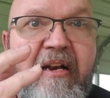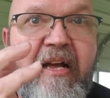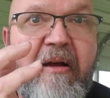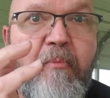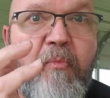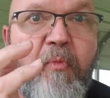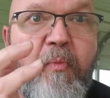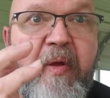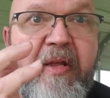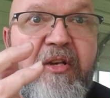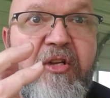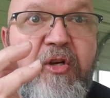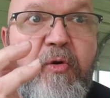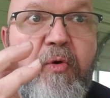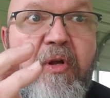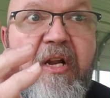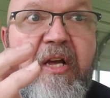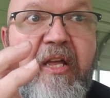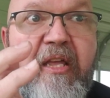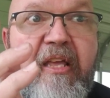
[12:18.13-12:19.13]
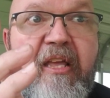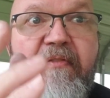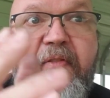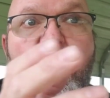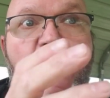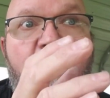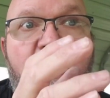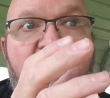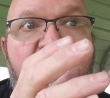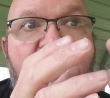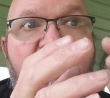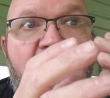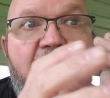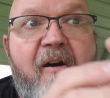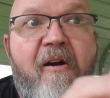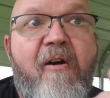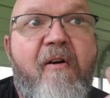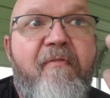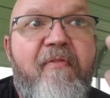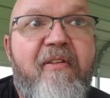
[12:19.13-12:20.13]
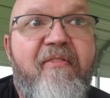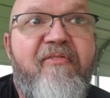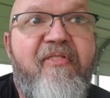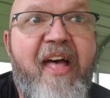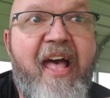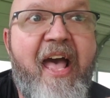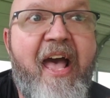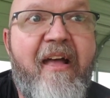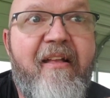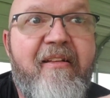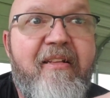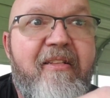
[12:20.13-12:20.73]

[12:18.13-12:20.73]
I'm going to be doing a giveaway off of that.